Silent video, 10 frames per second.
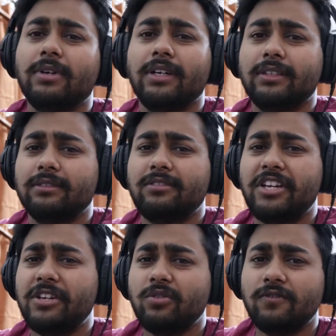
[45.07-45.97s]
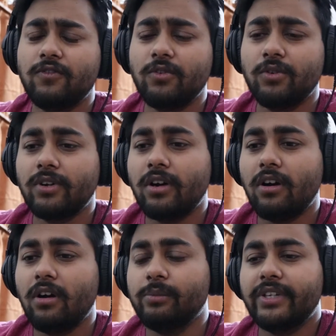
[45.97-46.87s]
uh, three to four
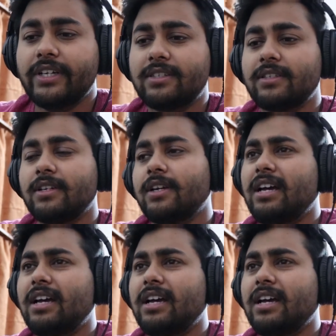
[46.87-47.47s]
objects.